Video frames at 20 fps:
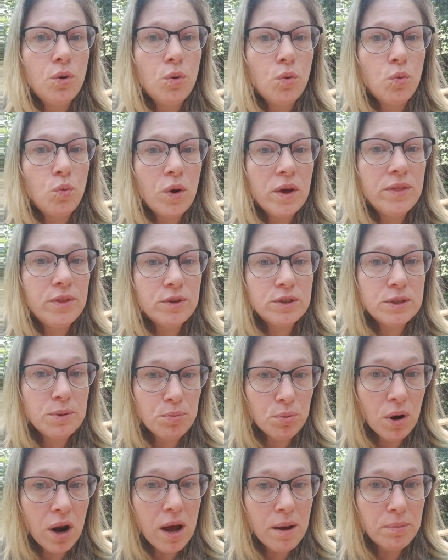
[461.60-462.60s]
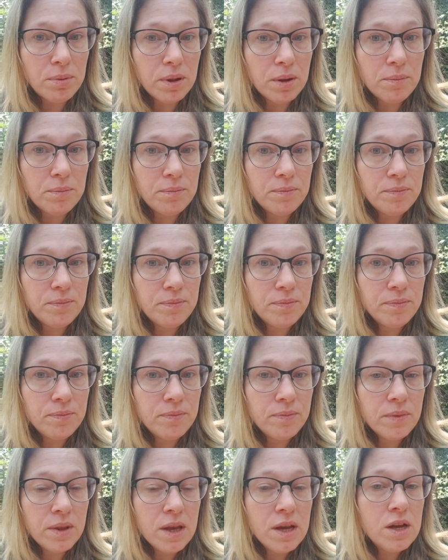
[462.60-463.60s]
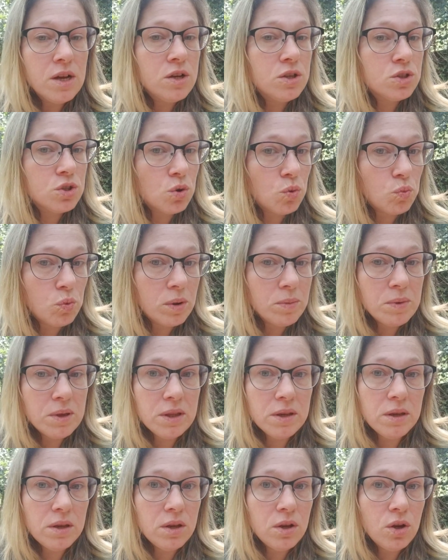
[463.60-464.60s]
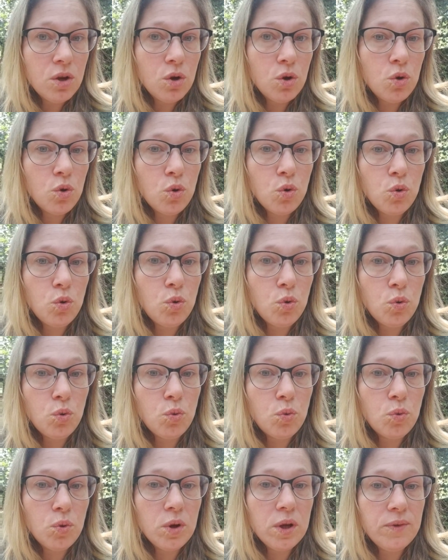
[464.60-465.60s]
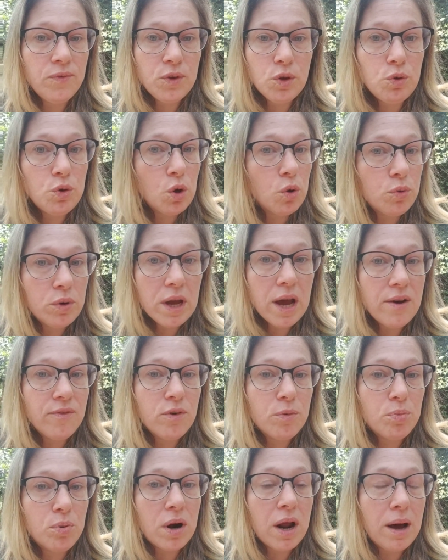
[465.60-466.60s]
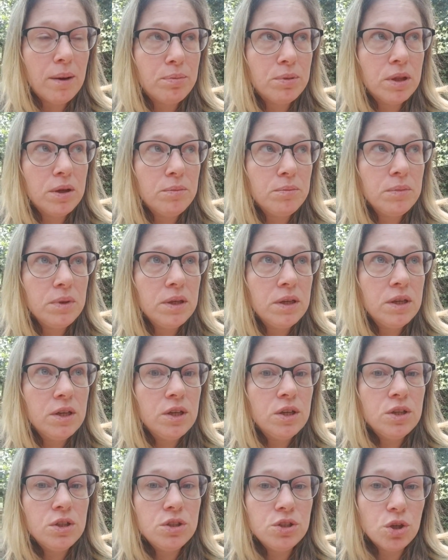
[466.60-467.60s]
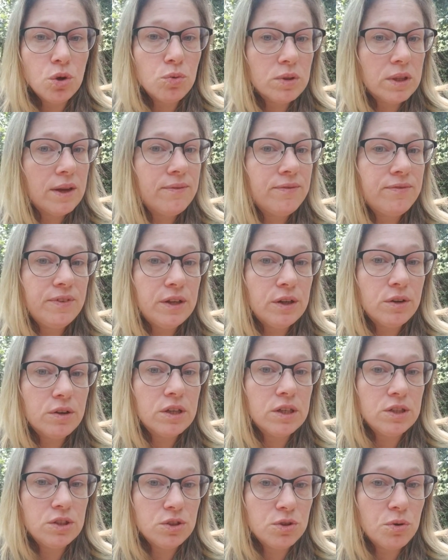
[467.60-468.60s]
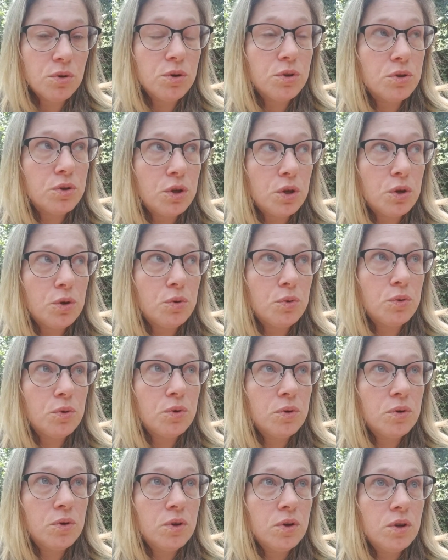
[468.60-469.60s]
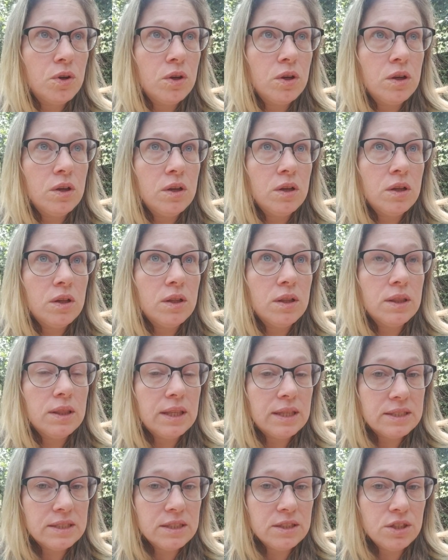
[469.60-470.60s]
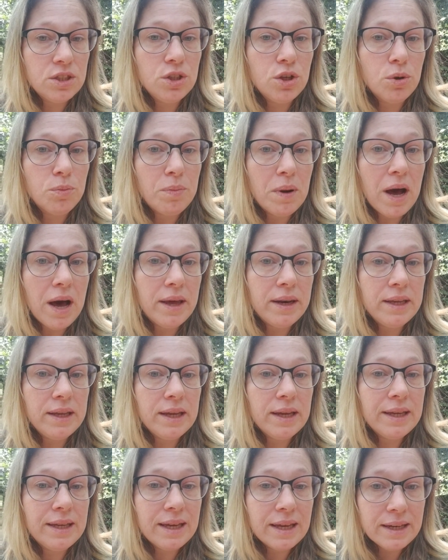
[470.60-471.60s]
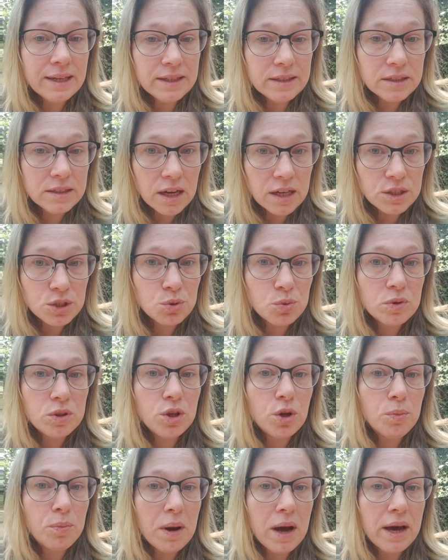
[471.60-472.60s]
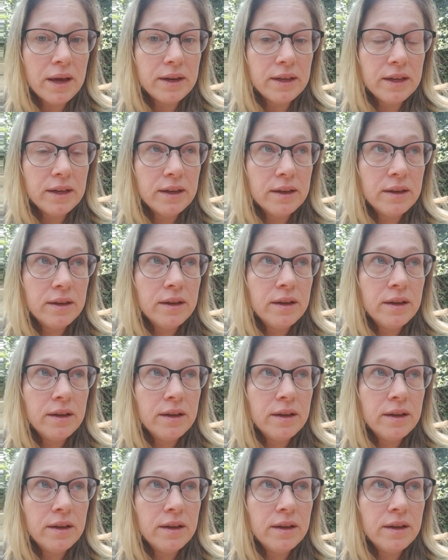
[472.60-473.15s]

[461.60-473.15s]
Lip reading: when there's a problem. So women who, if you don't have a problem, don't let fear control you. Listen to your body, get in touch with your body,